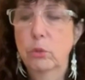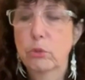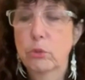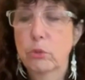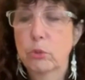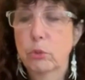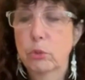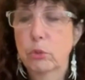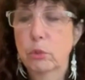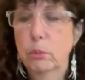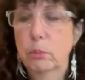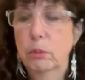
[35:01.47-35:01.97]

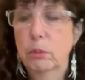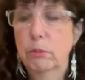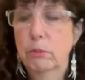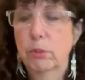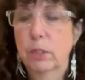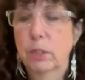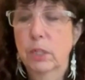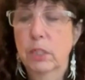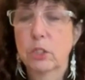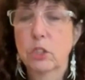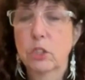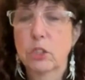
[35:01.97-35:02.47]
soon to be
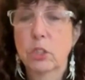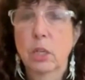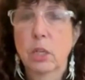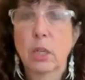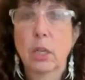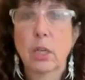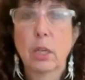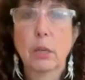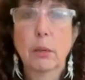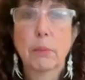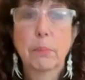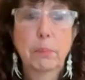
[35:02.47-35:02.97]
French,
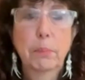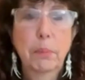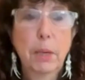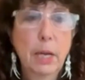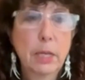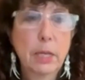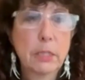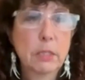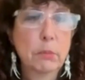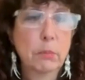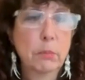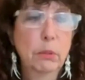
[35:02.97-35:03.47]

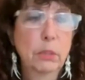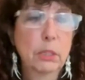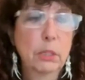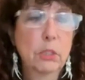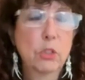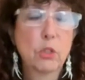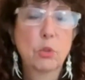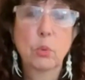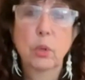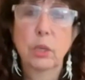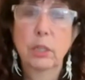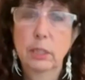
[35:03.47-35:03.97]
possibly
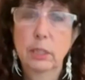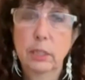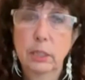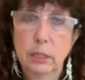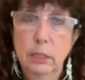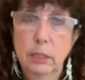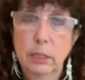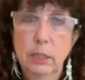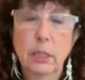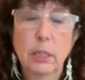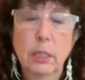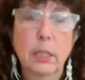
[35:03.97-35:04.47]

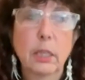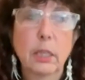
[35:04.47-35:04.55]
Swahili.